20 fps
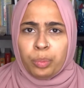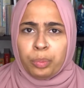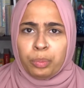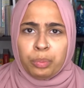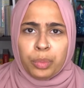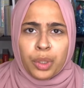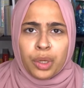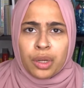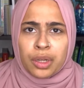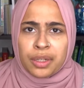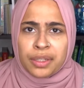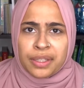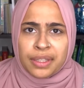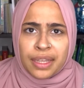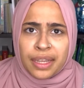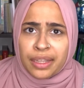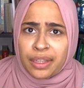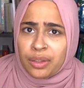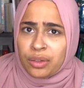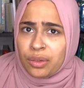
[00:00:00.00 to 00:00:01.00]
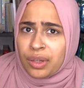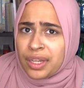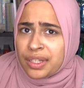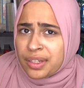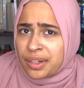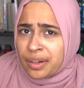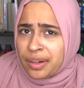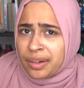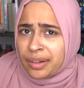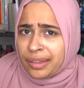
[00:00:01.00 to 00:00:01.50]
books that you
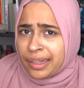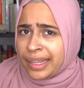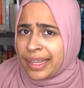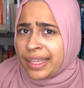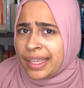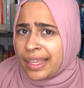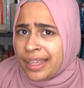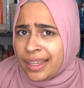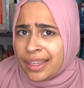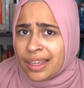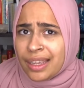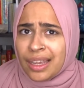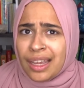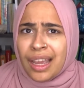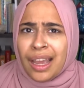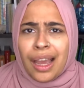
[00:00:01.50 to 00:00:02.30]
guys are liking,